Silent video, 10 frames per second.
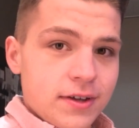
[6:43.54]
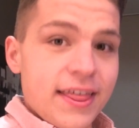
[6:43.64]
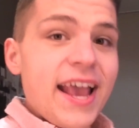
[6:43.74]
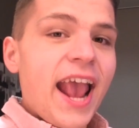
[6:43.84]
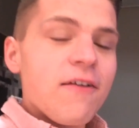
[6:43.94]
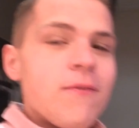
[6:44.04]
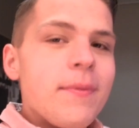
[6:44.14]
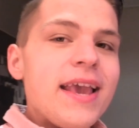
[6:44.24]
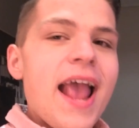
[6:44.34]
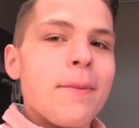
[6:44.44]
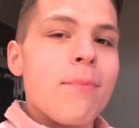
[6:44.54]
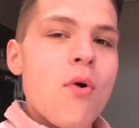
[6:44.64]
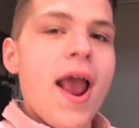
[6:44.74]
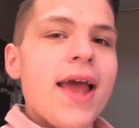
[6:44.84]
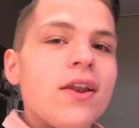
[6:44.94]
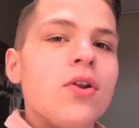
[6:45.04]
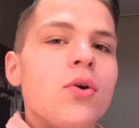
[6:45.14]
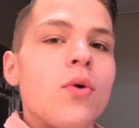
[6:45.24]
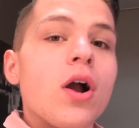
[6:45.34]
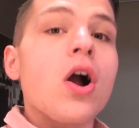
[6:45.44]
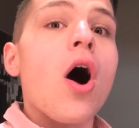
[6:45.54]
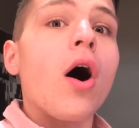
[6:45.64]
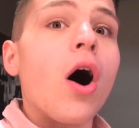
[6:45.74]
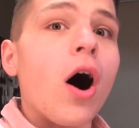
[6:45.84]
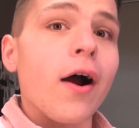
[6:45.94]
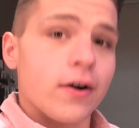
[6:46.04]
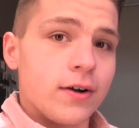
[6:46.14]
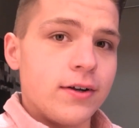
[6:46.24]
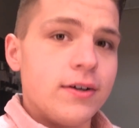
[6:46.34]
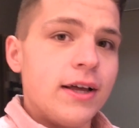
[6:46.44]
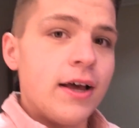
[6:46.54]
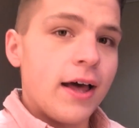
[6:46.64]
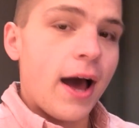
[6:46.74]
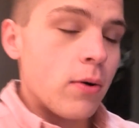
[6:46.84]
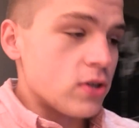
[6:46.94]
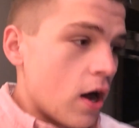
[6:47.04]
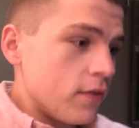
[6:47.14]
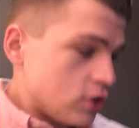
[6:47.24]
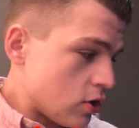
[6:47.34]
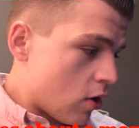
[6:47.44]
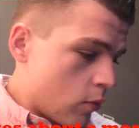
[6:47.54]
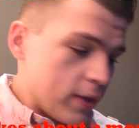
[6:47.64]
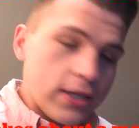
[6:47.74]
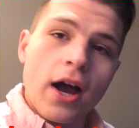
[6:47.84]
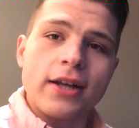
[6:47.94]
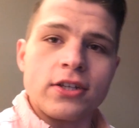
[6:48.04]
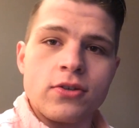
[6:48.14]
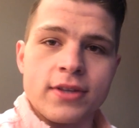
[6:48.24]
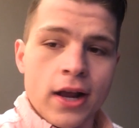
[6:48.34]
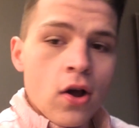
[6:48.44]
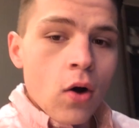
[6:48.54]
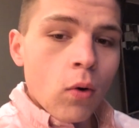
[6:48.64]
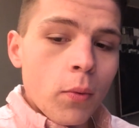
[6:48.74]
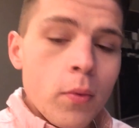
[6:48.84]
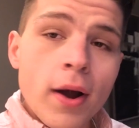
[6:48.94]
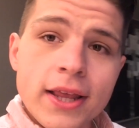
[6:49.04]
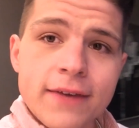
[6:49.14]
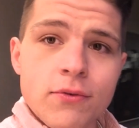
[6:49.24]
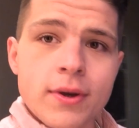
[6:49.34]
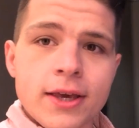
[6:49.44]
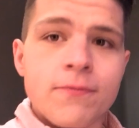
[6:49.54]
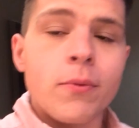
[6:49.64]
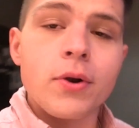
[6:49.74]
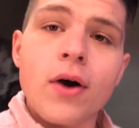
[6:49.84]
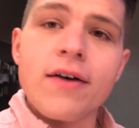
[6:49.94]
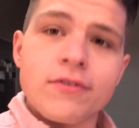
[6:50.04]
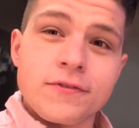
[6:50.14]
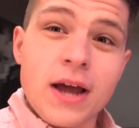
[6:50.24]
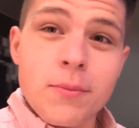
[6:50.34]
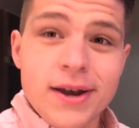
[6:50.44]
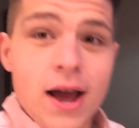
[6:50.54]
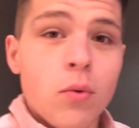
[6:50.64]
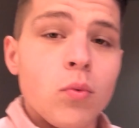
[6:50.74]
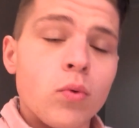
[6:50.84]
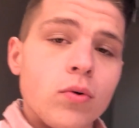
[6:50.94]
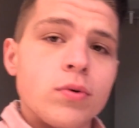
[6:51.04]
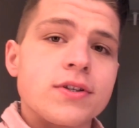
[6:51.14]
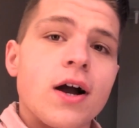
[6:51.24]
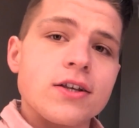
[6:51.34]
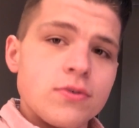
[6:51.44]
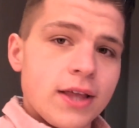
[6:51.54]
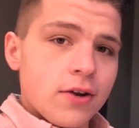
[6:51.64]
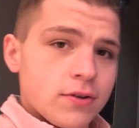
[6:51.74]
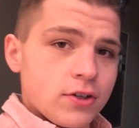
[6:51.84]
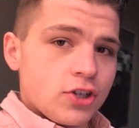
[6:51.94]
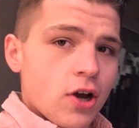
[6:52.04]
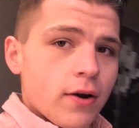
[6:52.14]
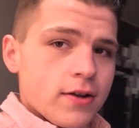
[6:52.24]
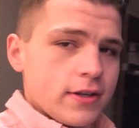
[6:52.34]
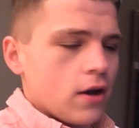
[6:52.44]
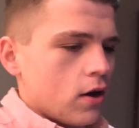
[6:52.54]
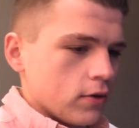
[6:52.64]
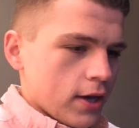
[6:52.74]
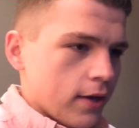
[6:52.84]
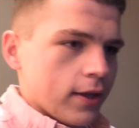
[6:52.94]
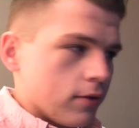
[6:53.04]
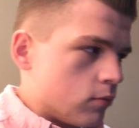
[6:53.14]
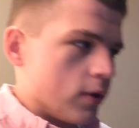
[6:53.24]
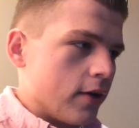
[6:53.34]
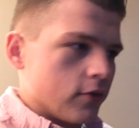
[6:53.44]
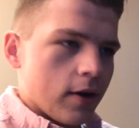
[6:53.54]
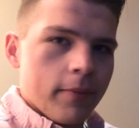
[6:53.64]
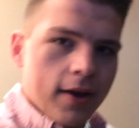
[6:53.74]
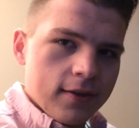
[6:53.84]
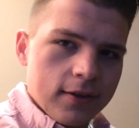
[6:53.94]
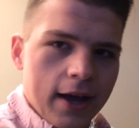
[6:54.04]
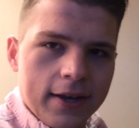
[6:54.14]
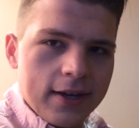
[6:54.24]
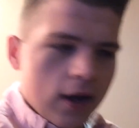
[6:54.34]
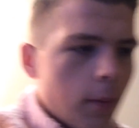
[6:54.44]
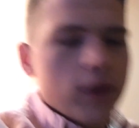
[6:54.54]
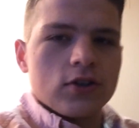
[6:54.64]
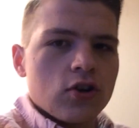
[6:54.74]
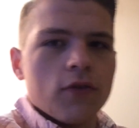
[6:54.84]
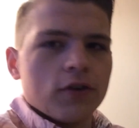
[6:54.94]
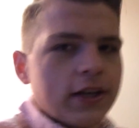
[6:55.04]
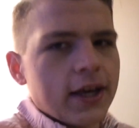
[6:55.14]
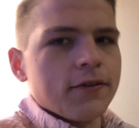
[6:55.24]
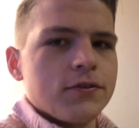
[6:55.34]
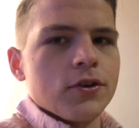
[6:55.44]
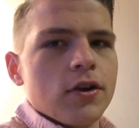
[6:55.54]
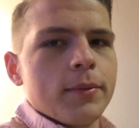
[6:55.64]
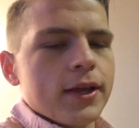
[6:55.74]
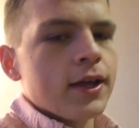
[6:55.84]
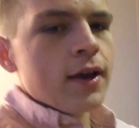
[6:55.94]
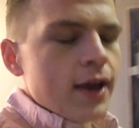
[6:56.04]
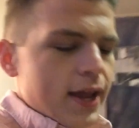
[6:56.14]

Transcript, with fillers: They gave me a brand new car. I was on the show, and we talked, and she was like, well, we want to give you a gift, but we don't have enough time right now. We'll, we'll talk to you later in the show. And I was like, oh, okay, like, whatever. I'm not, I didn't come on the show for a gift, you know what I mean?